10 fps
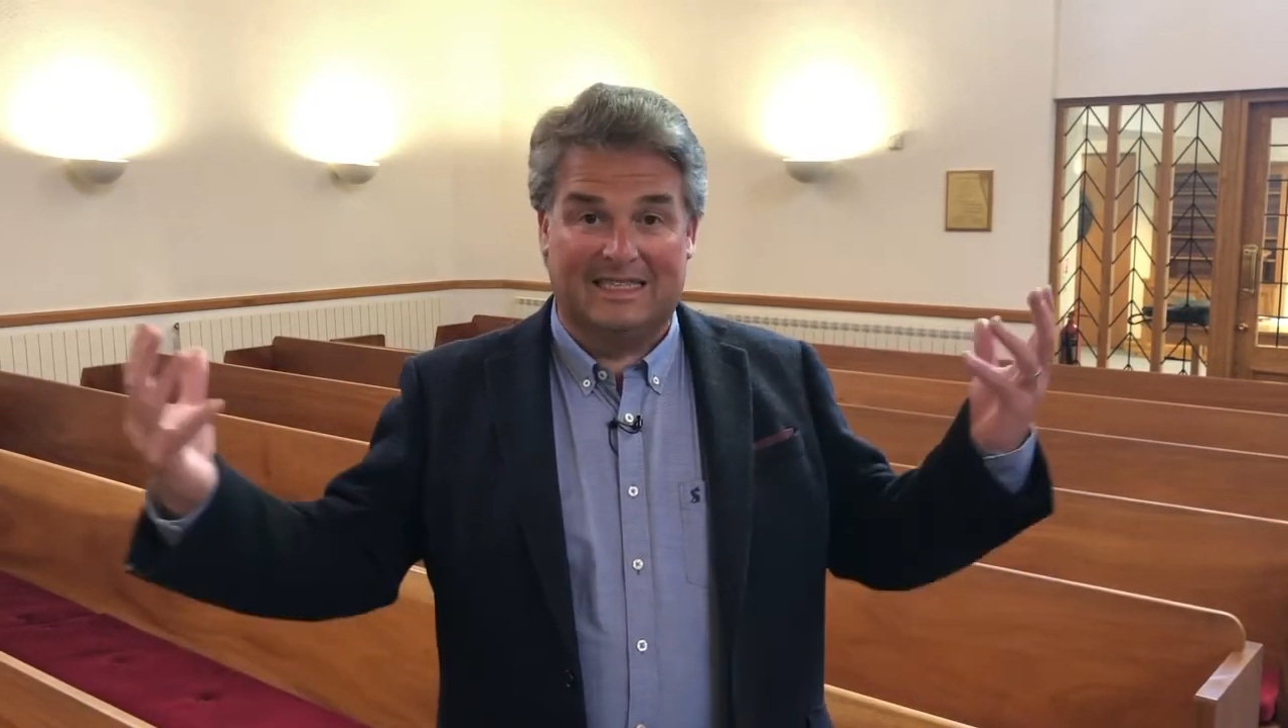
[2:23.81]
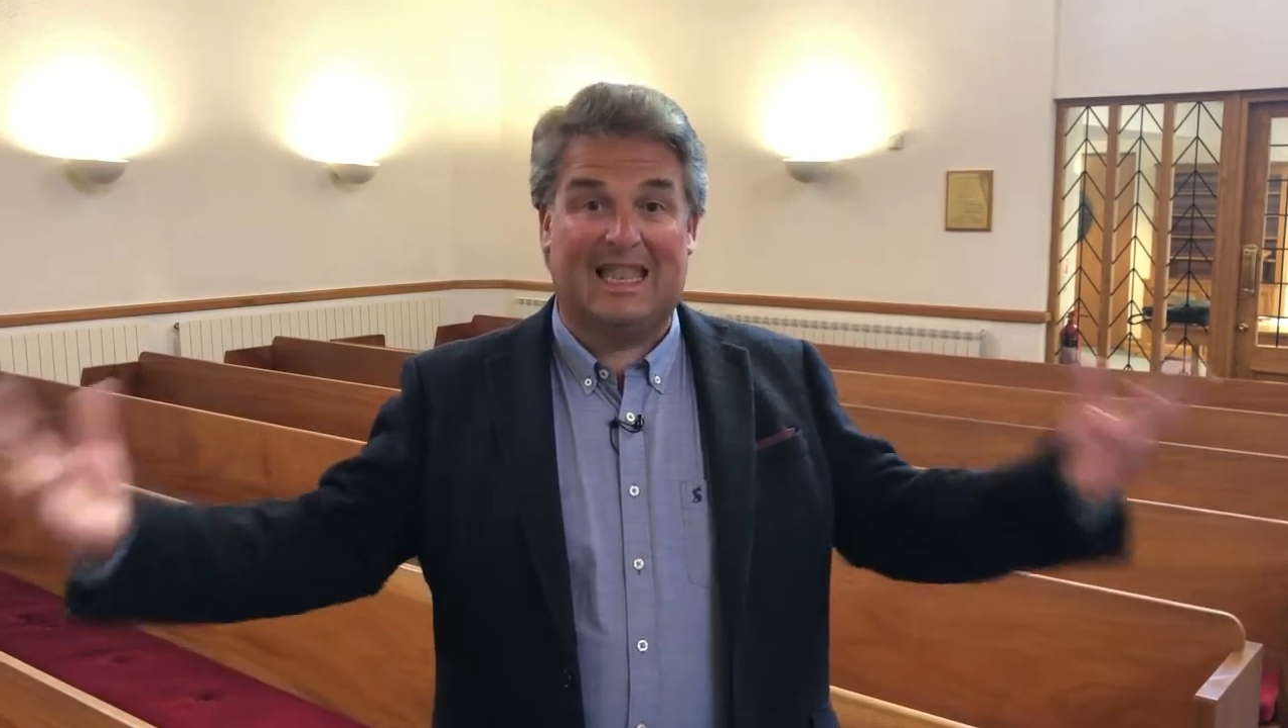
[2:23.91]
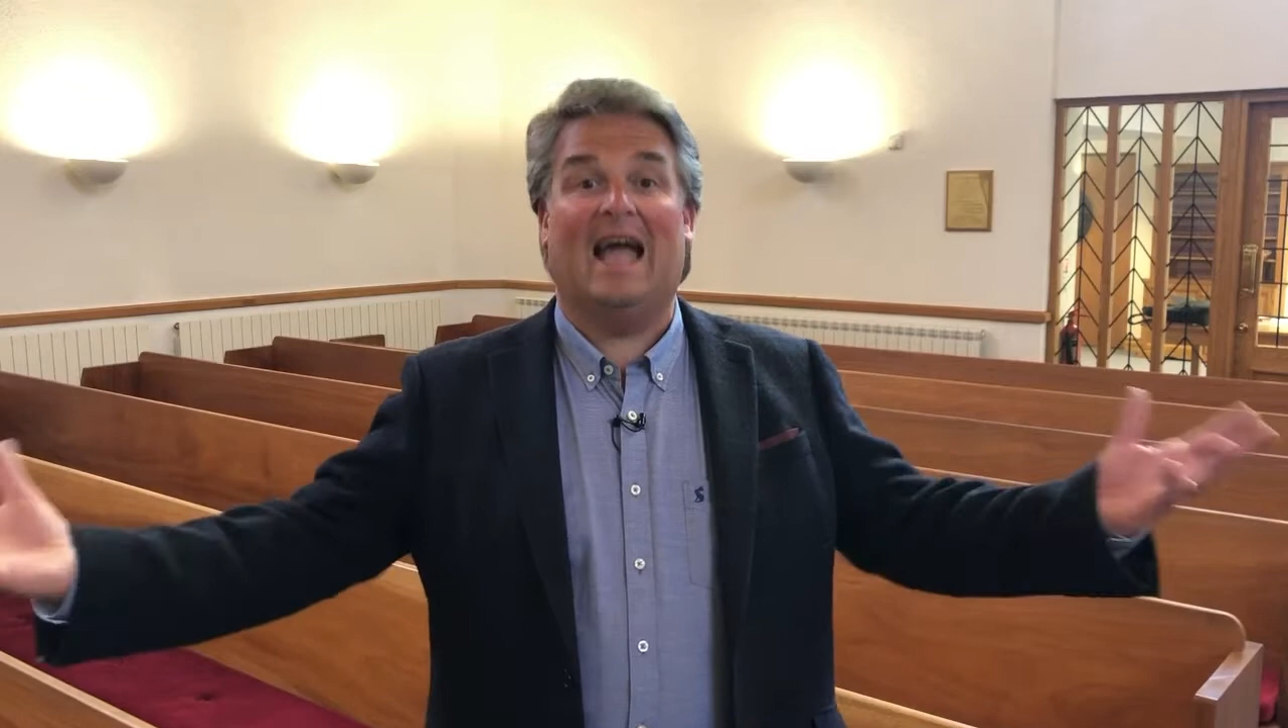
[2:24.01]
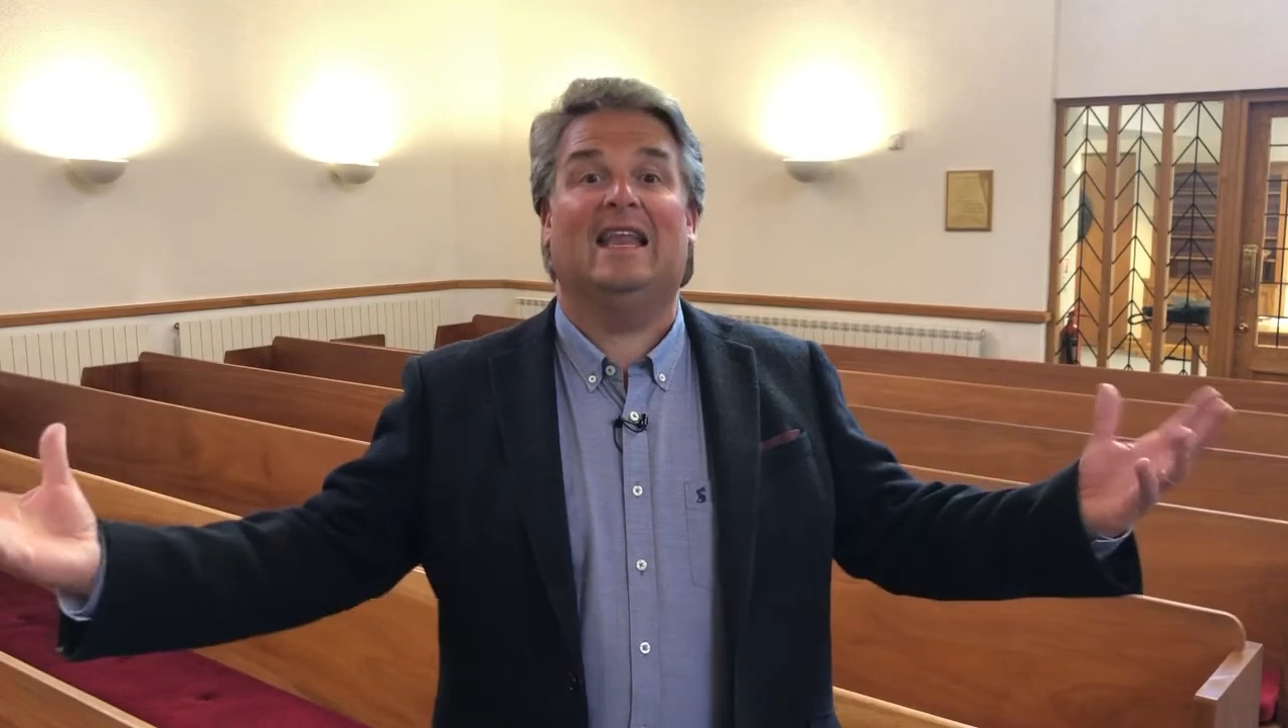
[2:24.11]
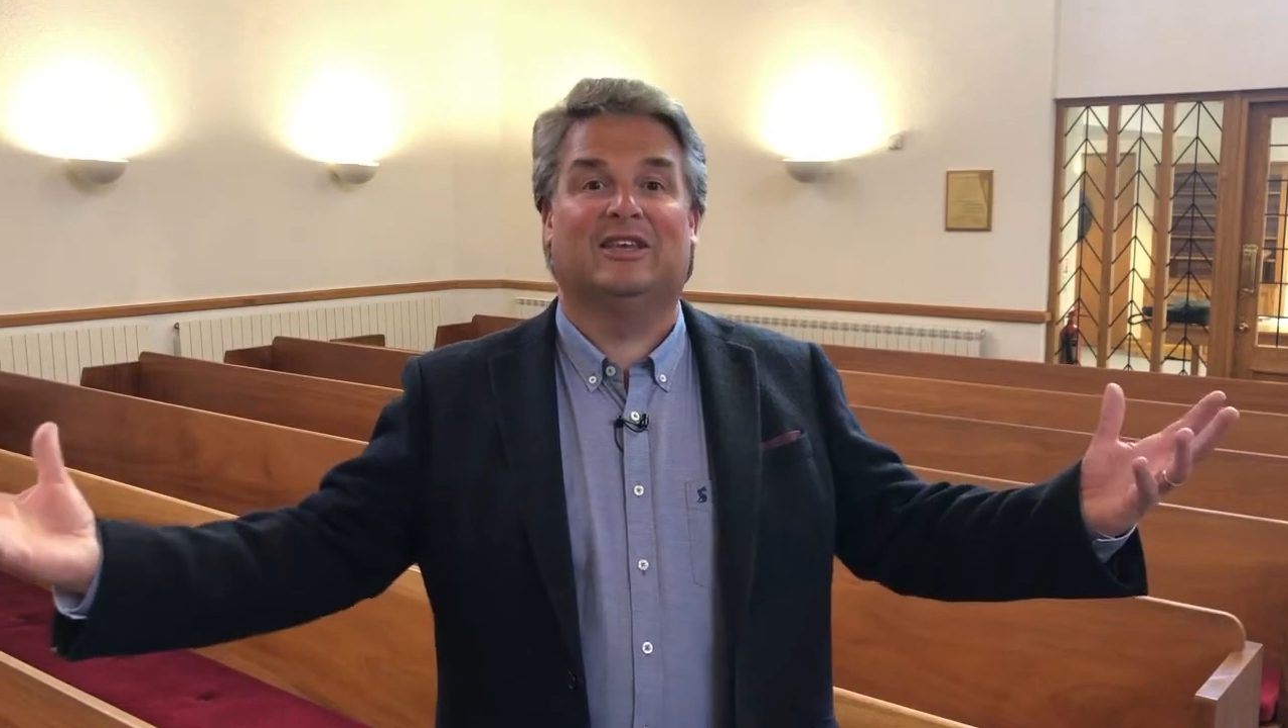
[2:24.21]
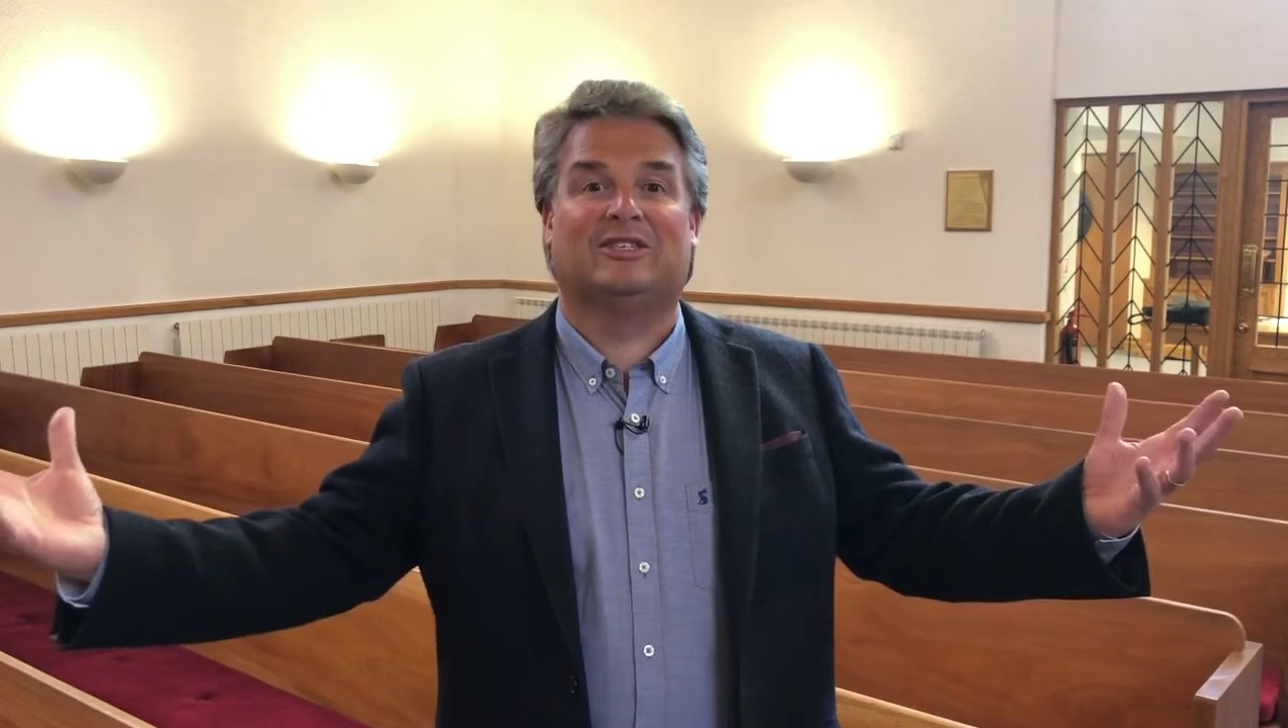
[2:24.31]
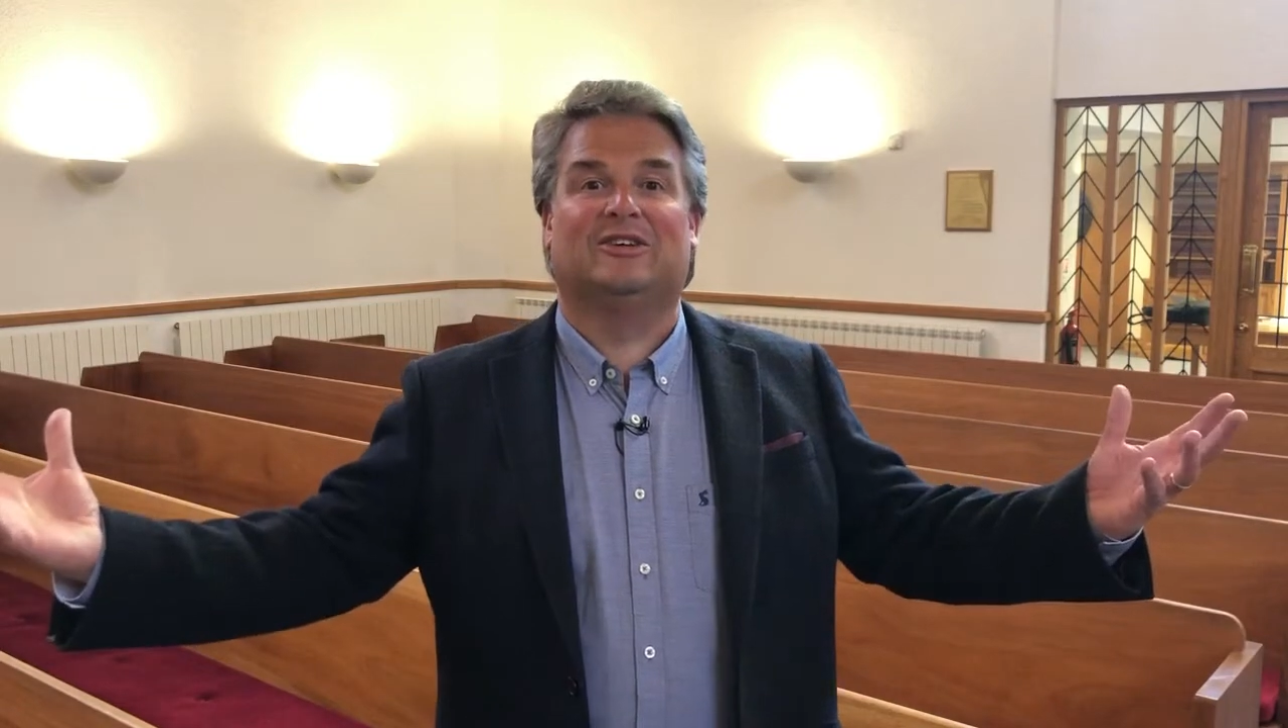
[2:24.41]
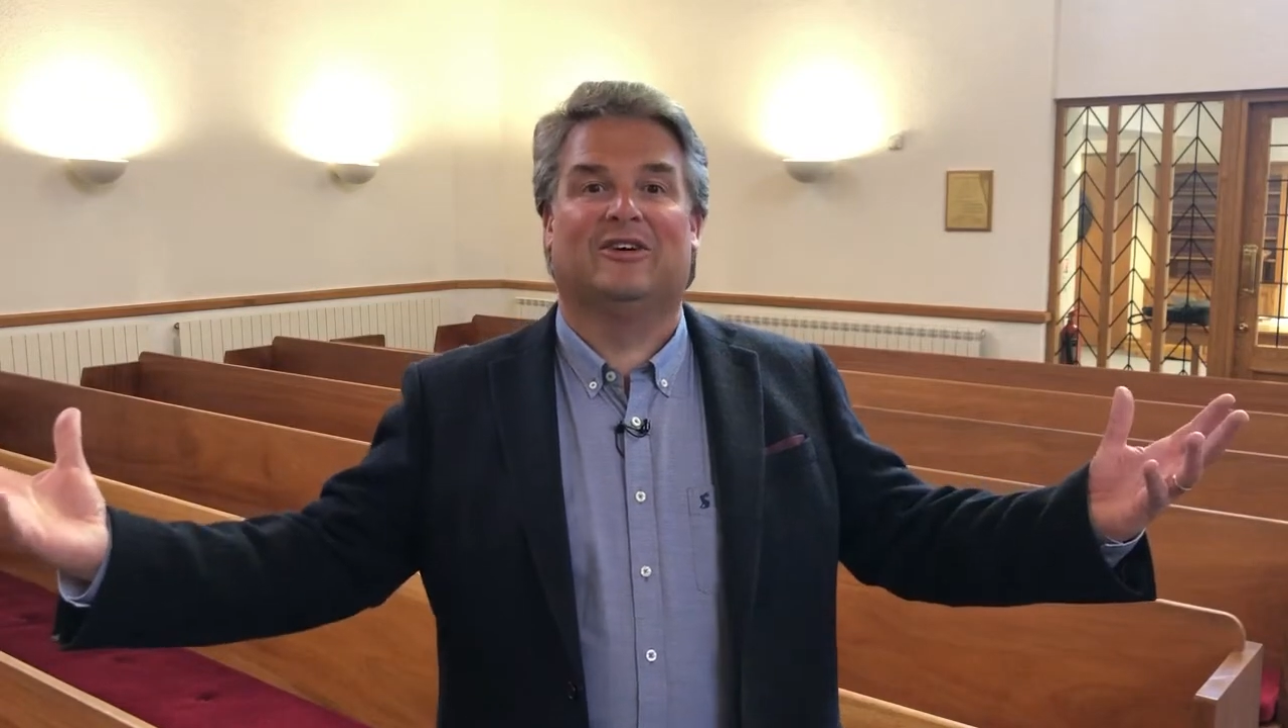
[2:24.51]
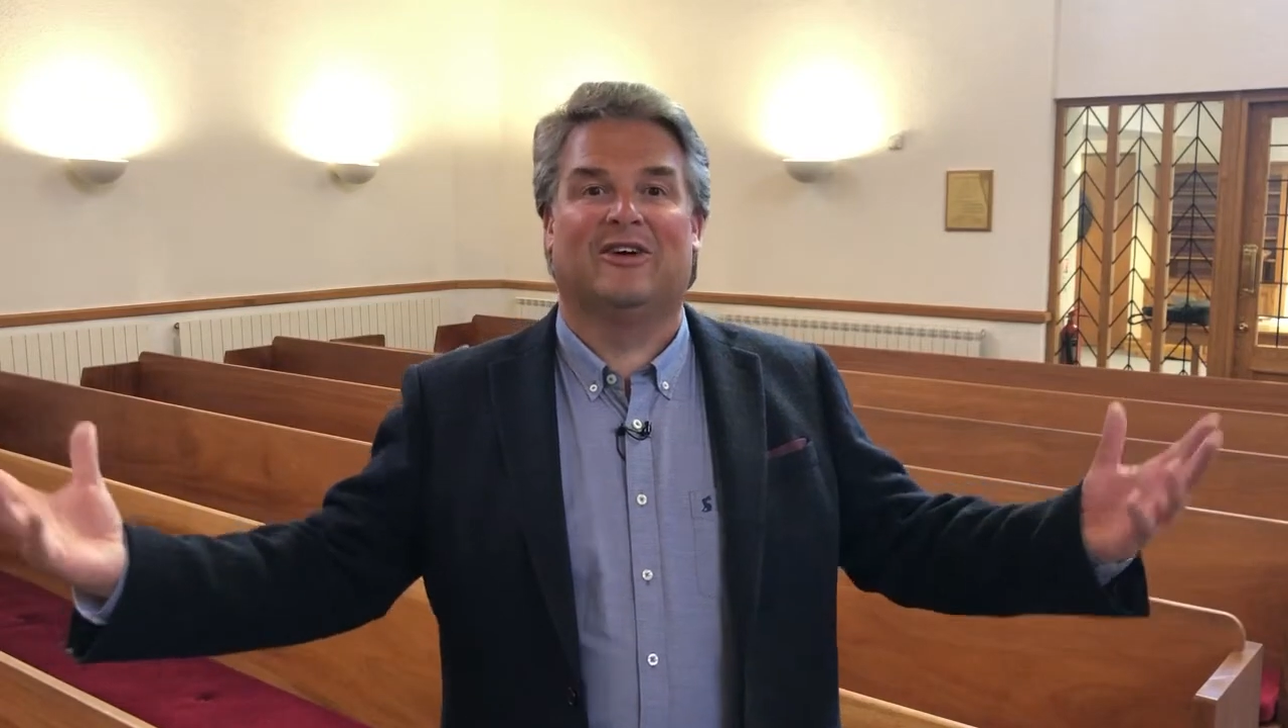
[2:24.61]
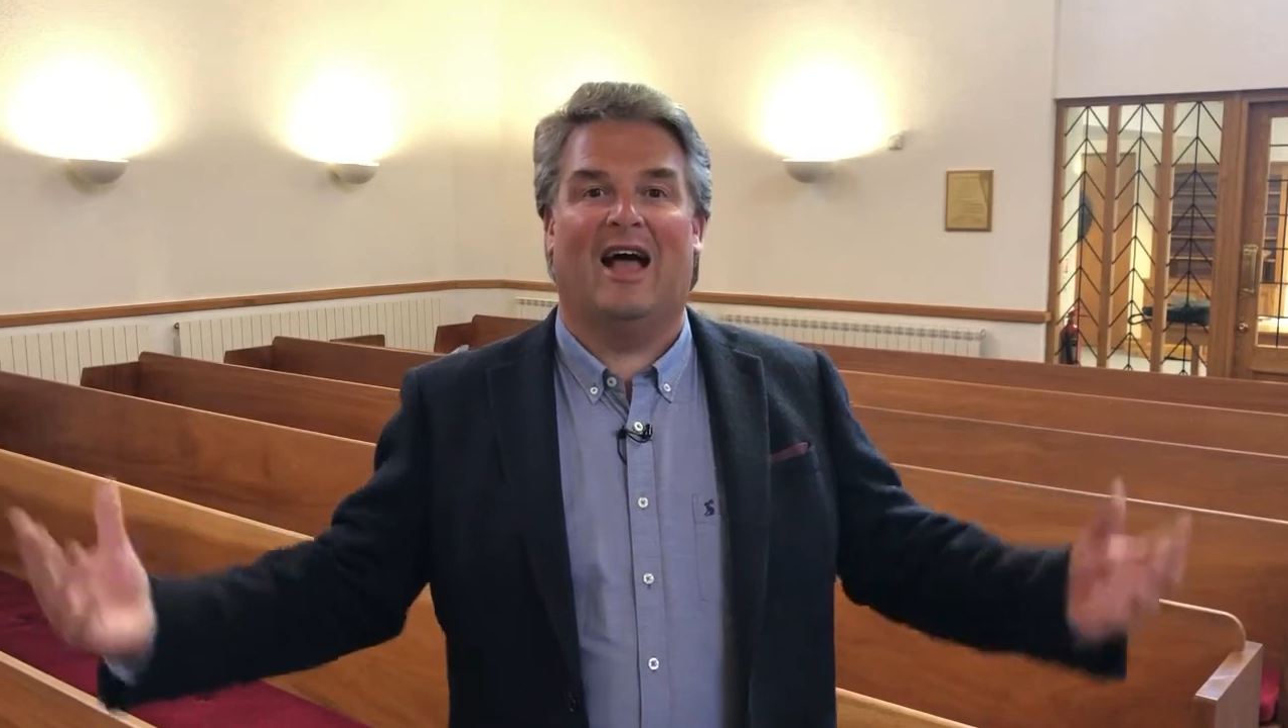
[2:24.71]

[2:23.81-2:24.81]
dinosaur